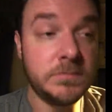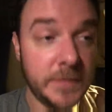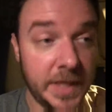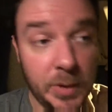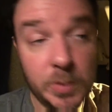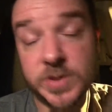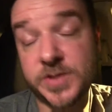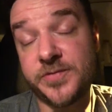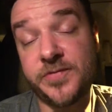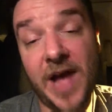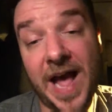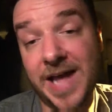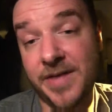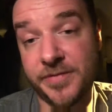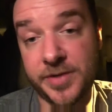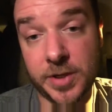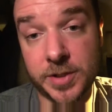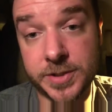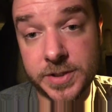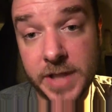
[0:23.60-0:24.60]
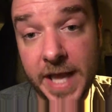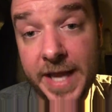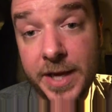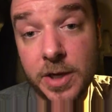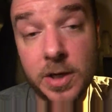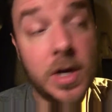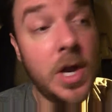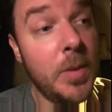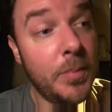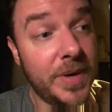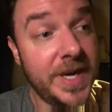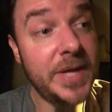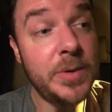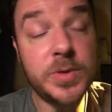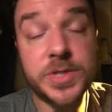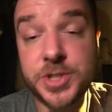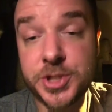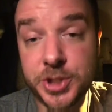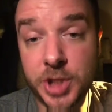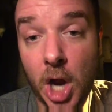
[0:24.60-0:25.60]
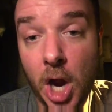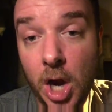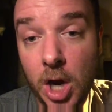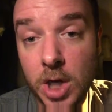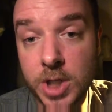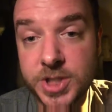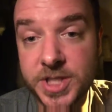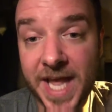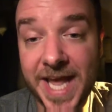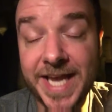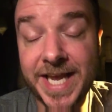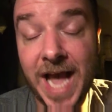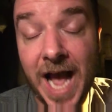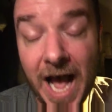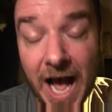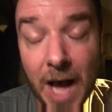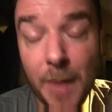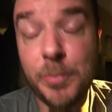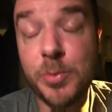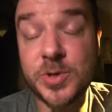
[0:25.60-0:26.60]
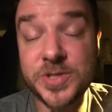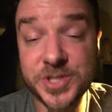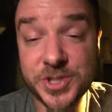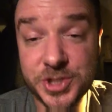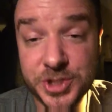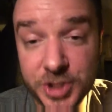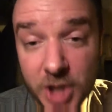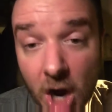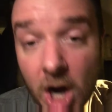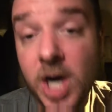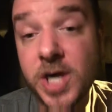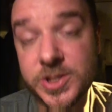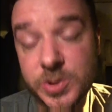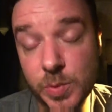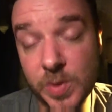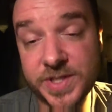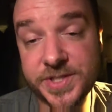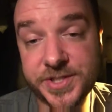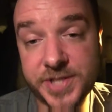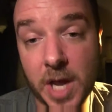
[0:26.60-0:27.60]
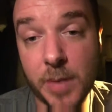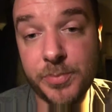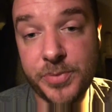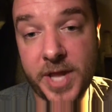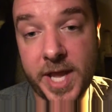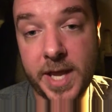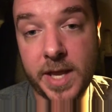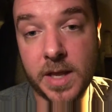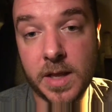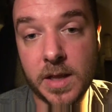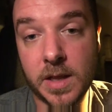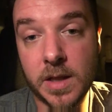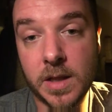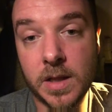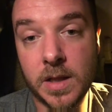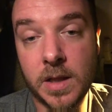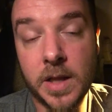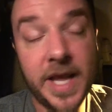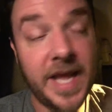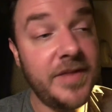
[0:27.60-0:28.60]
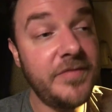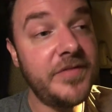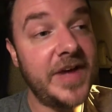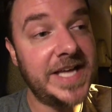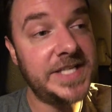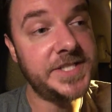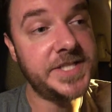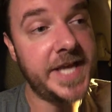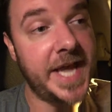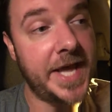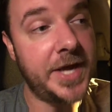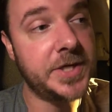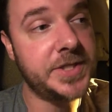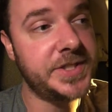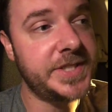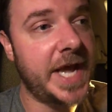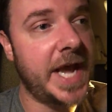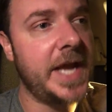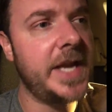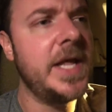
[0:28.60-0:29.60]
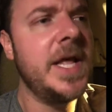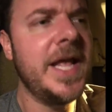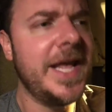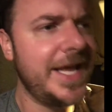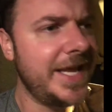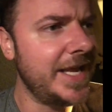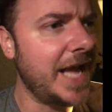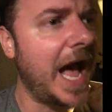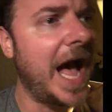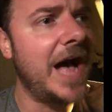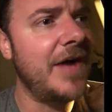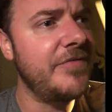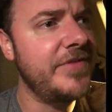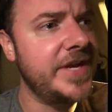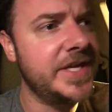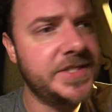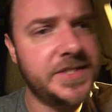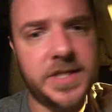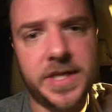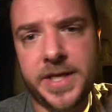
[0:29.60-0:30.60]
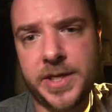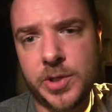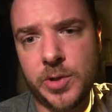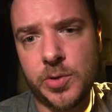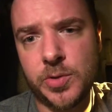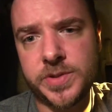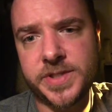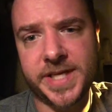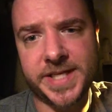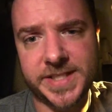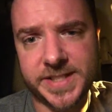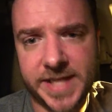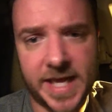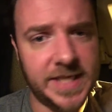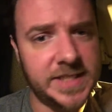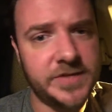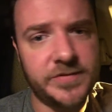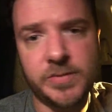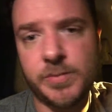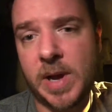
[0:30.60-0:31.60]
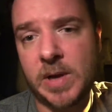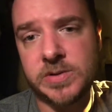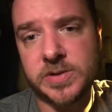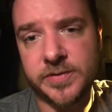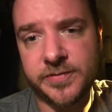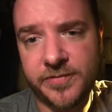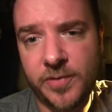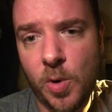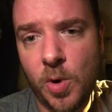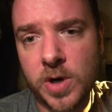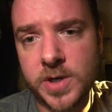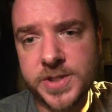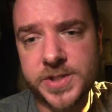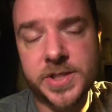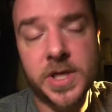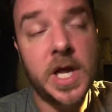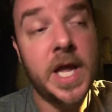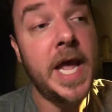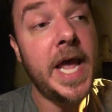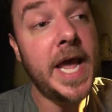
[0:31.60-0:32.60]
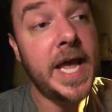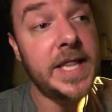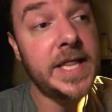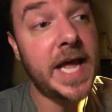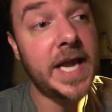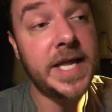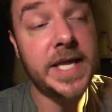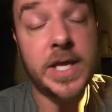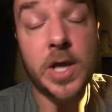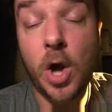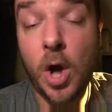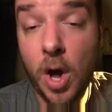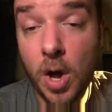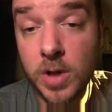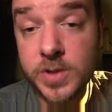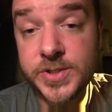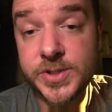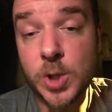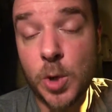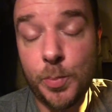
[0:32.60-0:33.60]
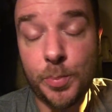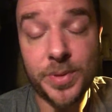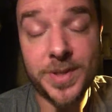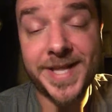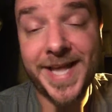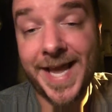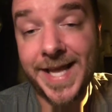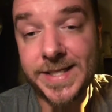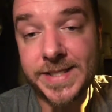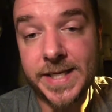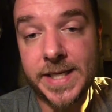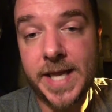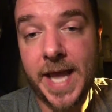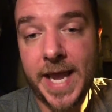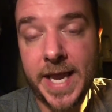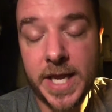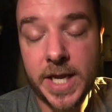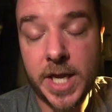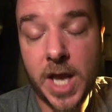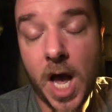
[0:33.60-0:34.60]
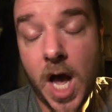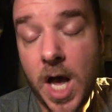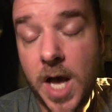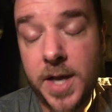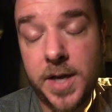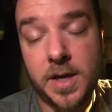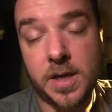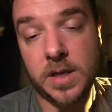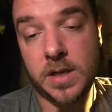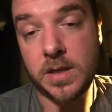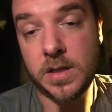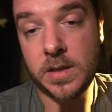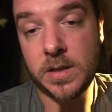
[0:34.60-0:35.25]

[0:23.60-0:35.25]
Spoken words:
It was 5 years later, but he was charged. A cop was charged with something. Investigators said he obviously used excessive amounts of force and that he also planted a gun.